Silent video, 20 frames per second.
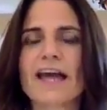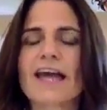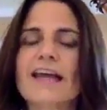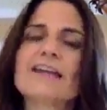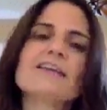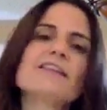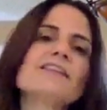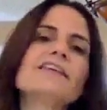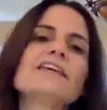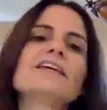
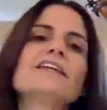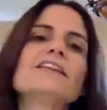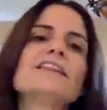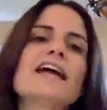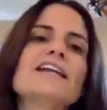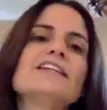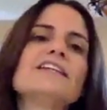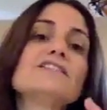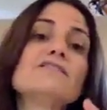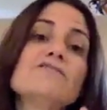Anything
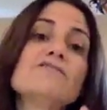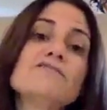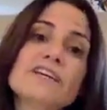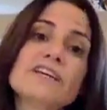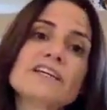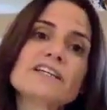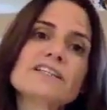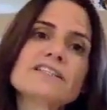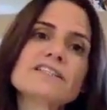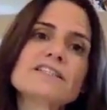that is
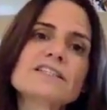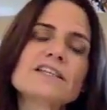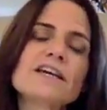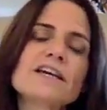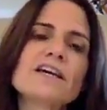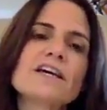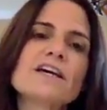fixed